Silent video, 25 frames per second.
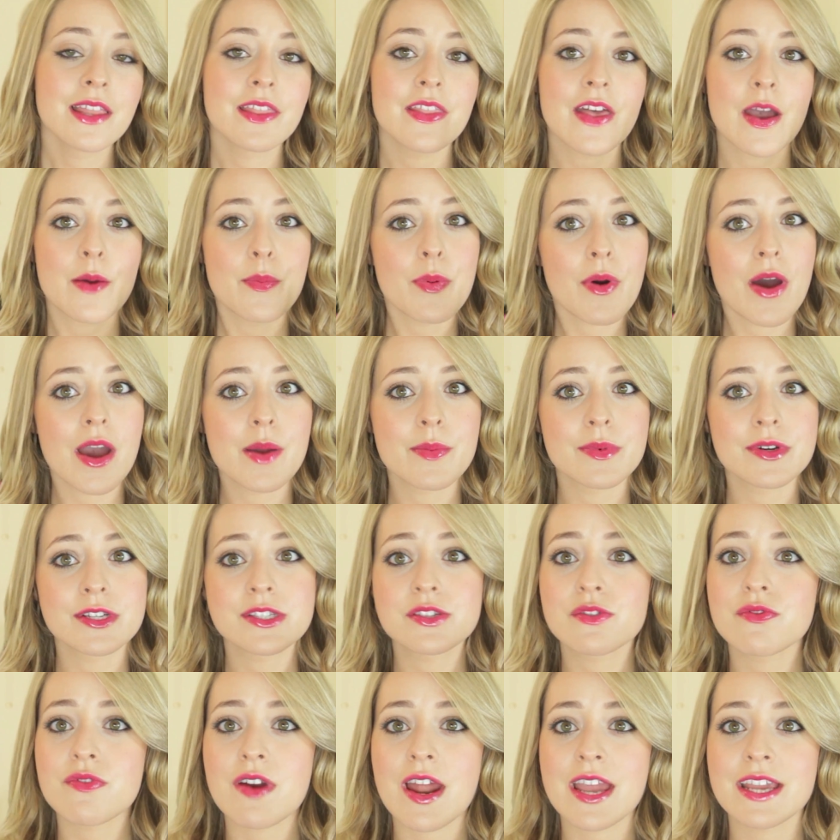Their primer
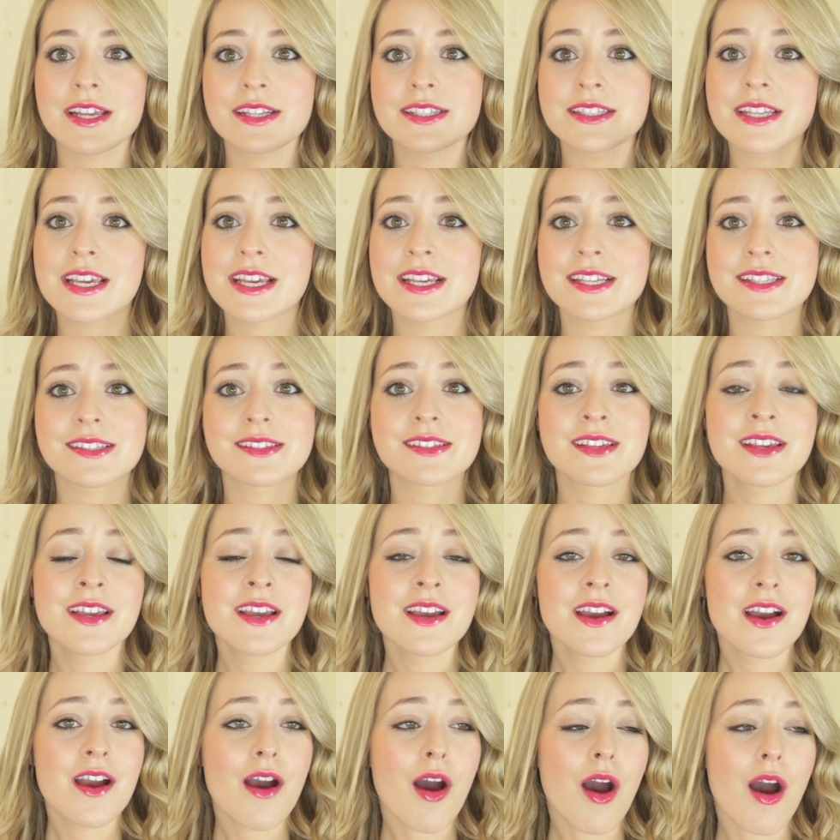is great. It's
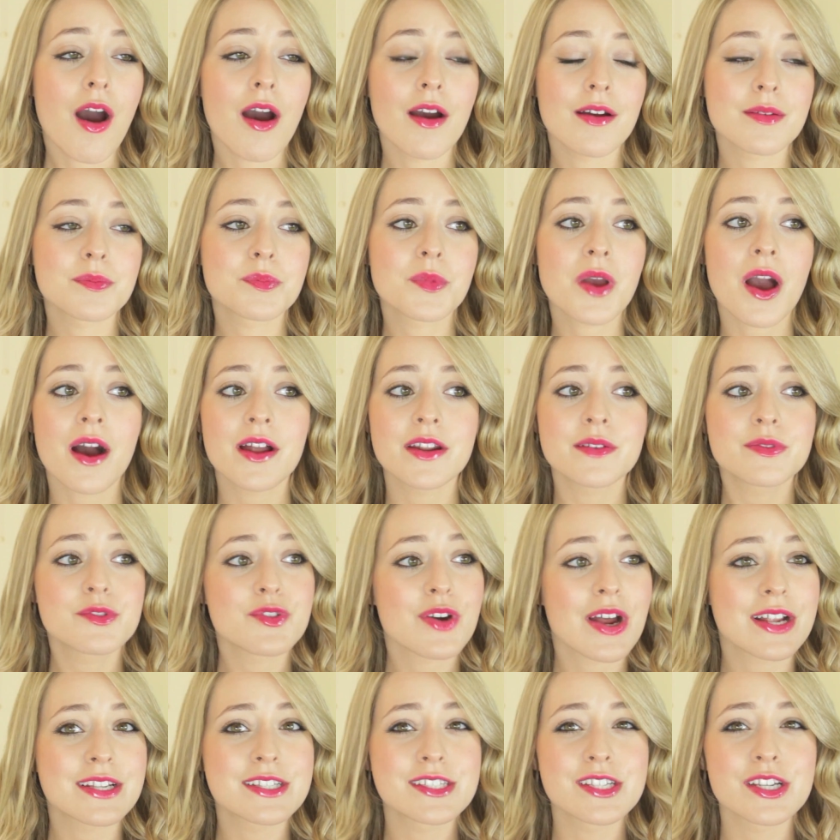kind of
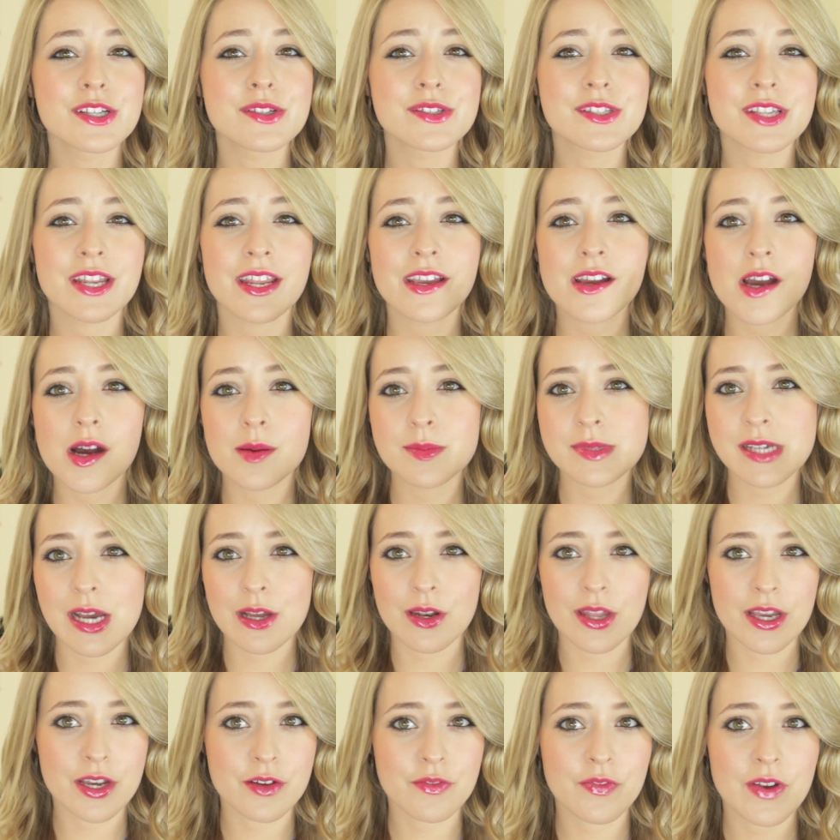translucent. It comes
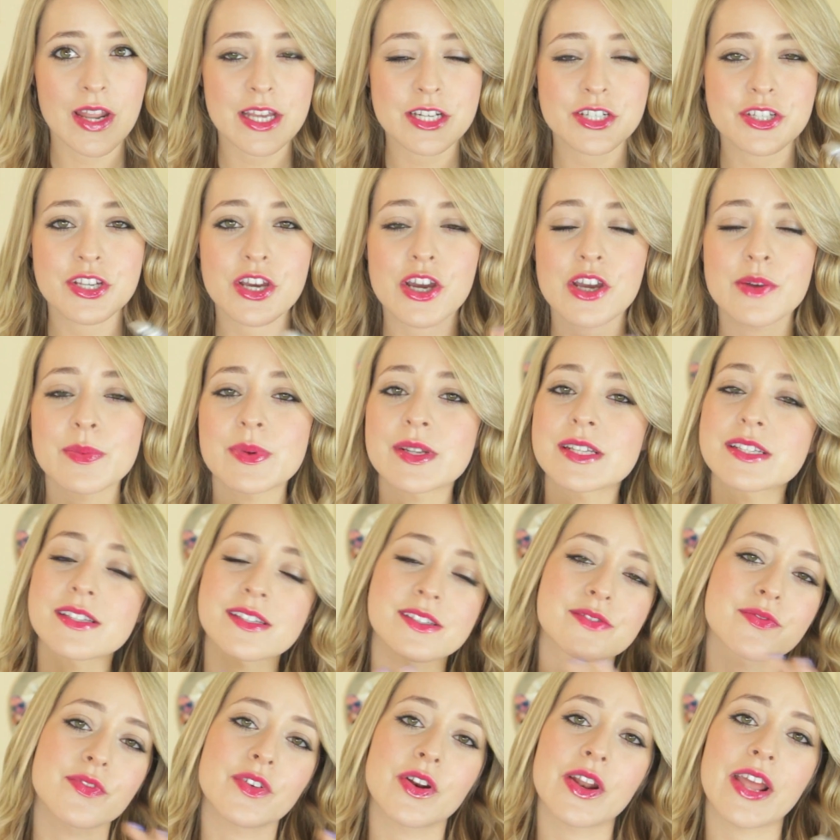out like a flesh tone, but it
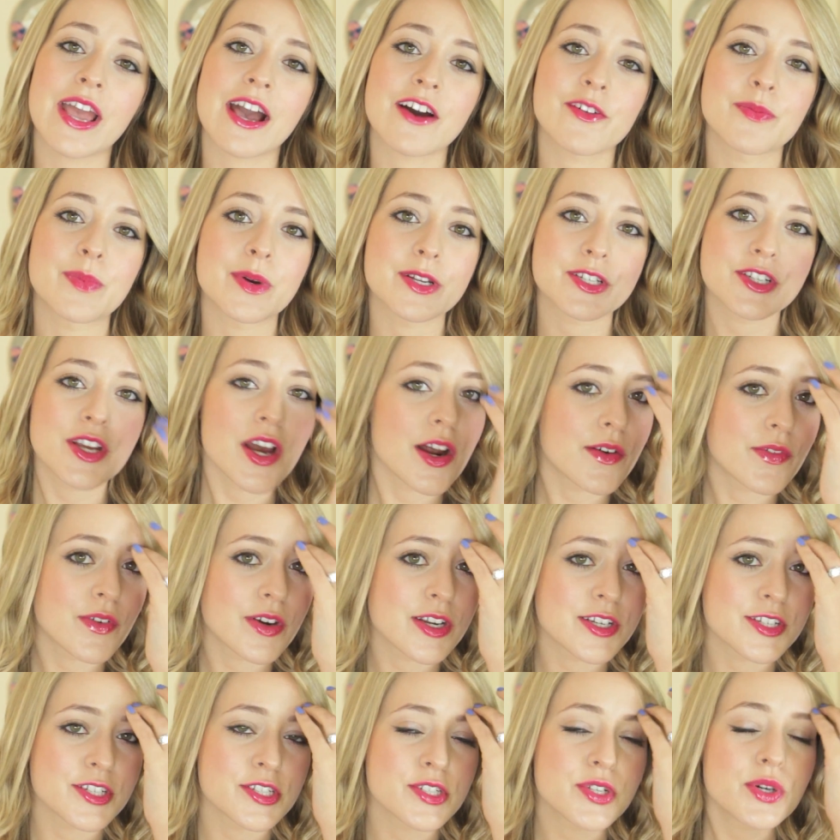doesn't really have much
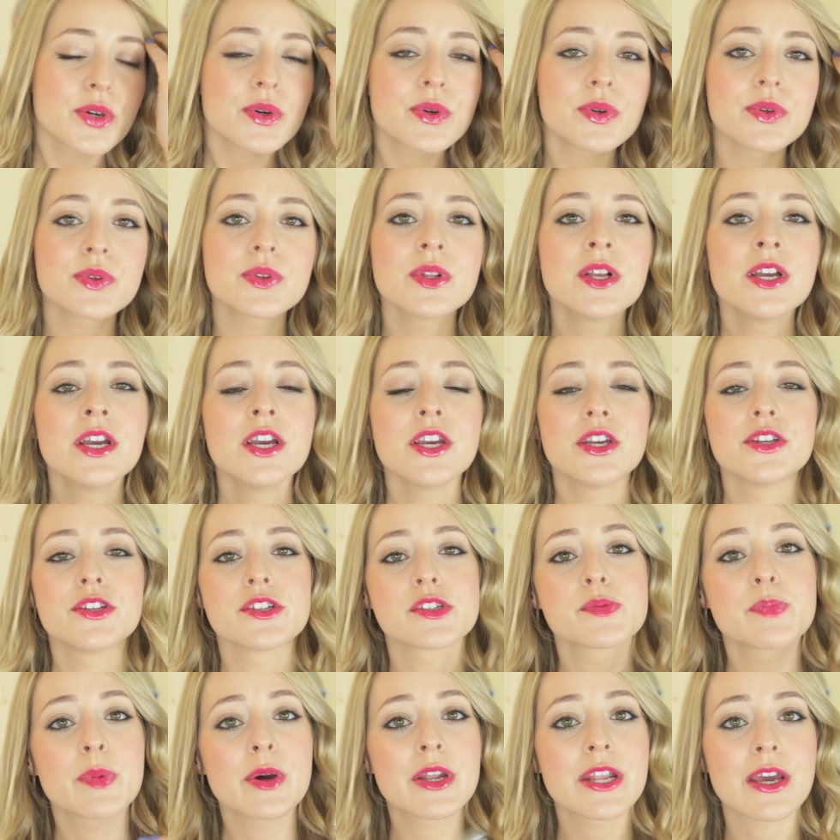coverage at all. You
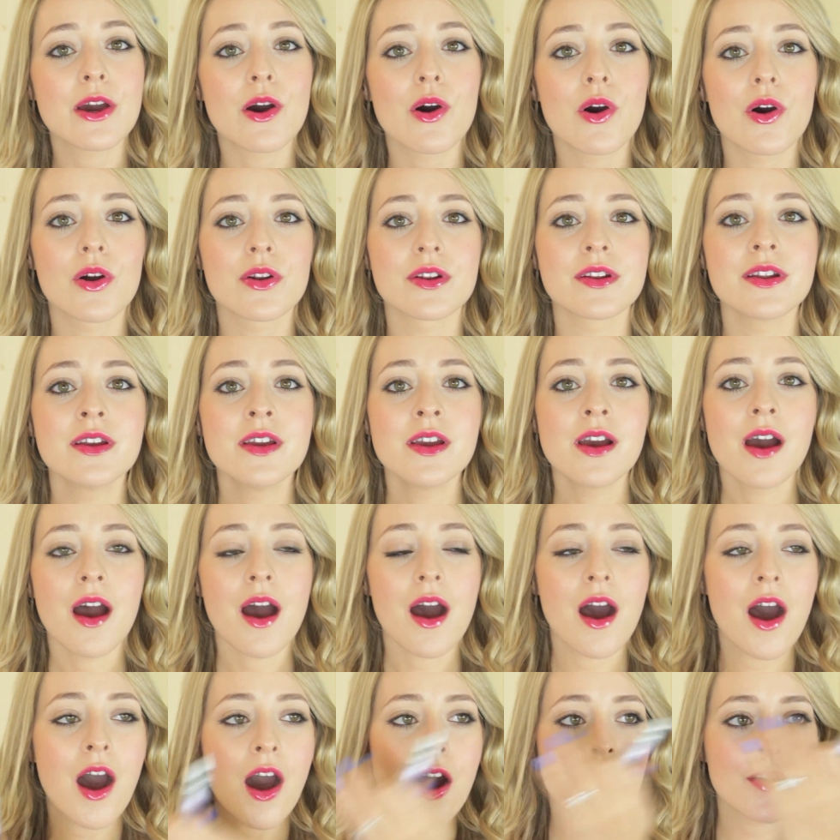just put it on
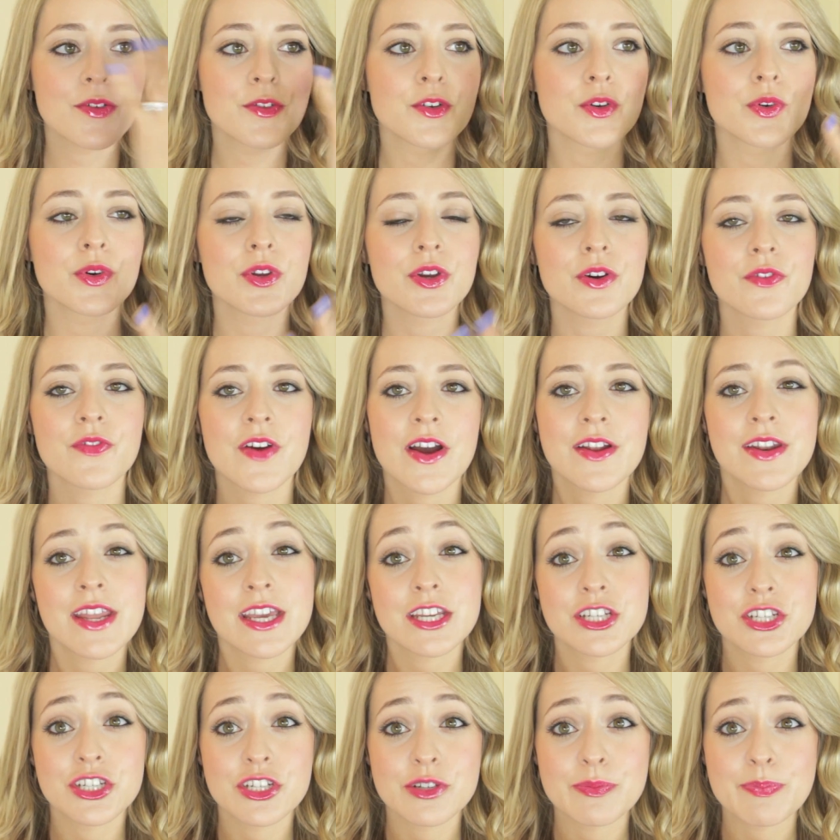after all your
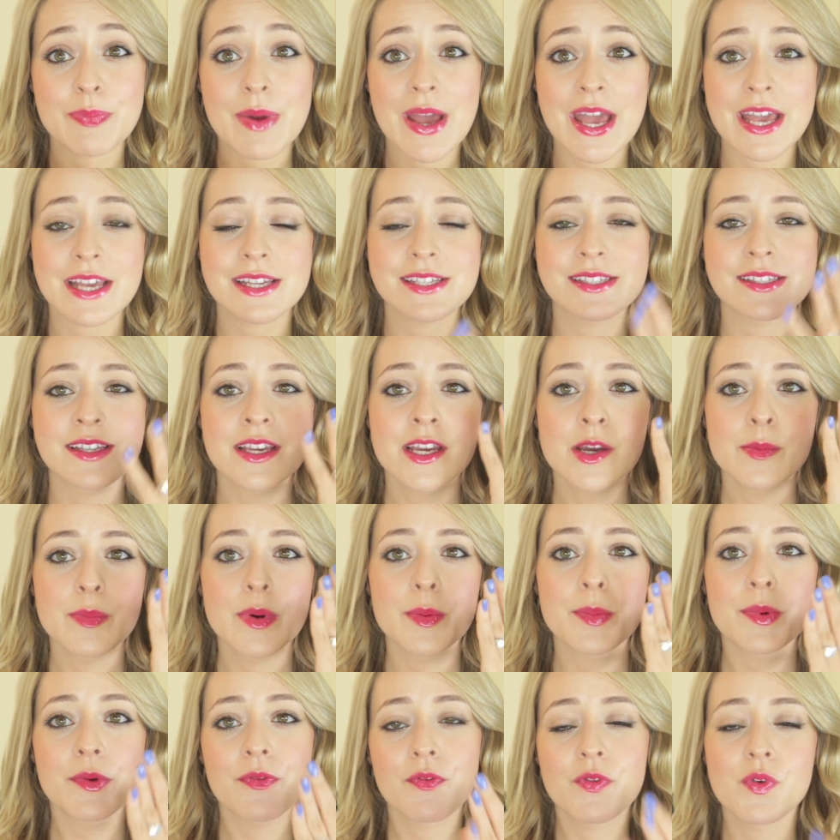foundation and base,
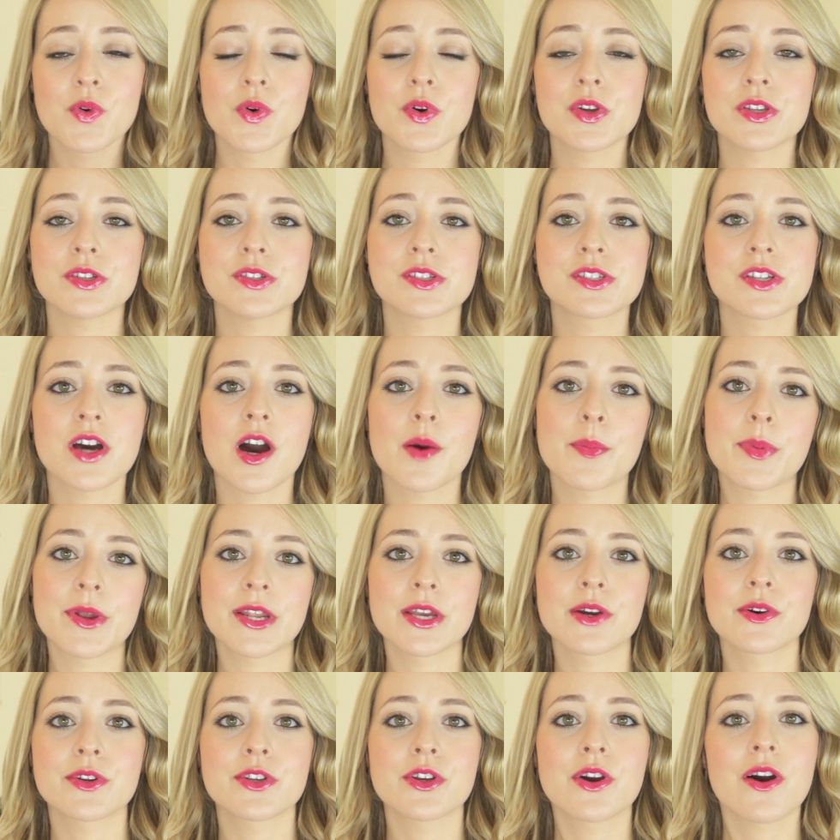but before you start
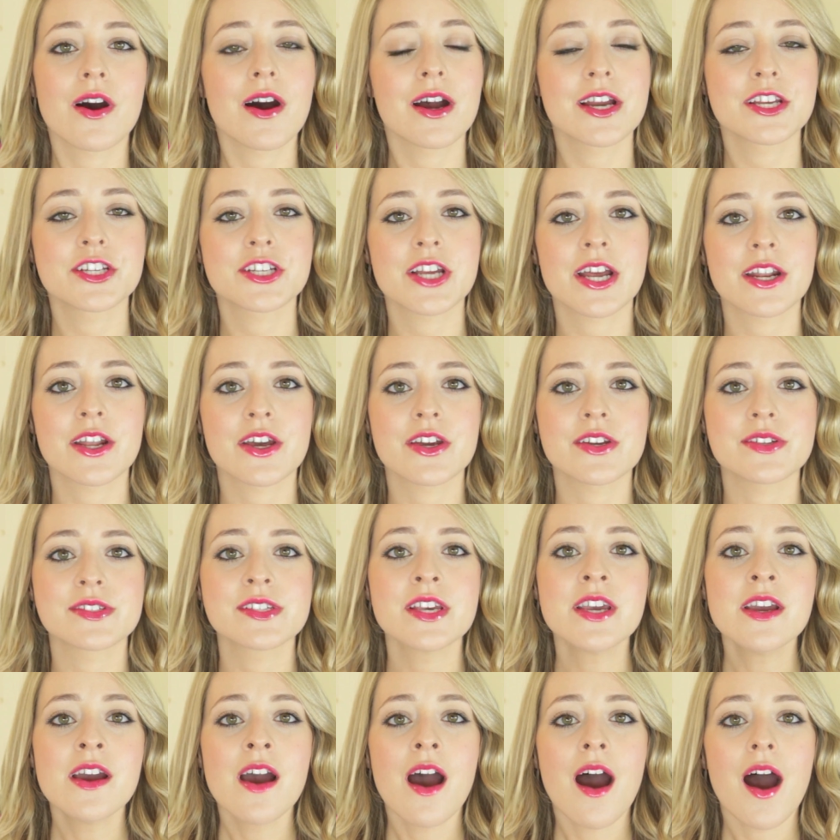putting on your
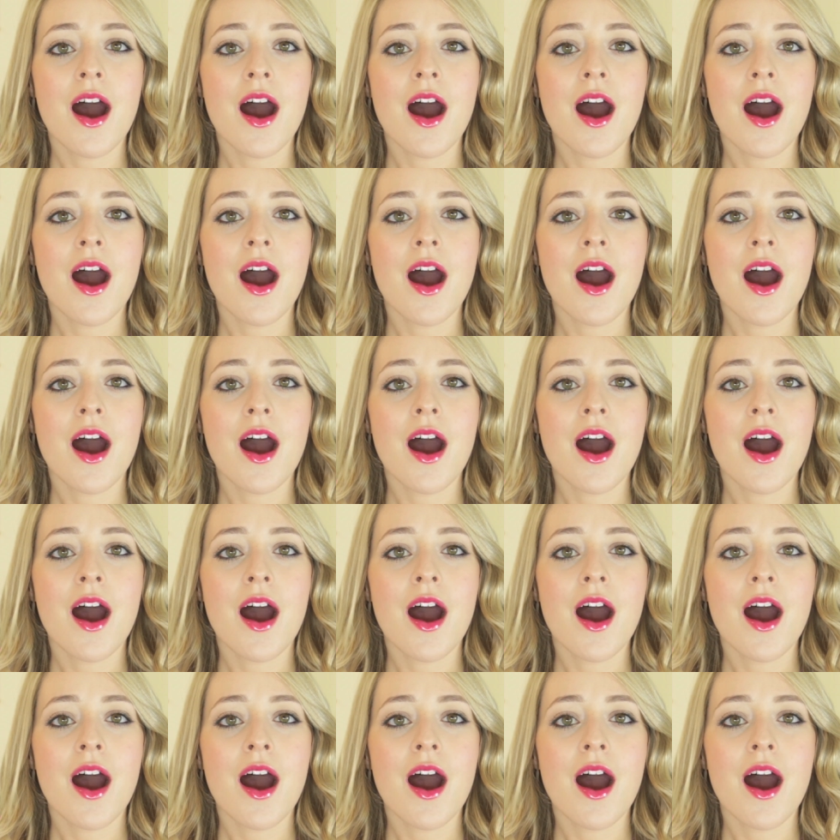eyeshadows.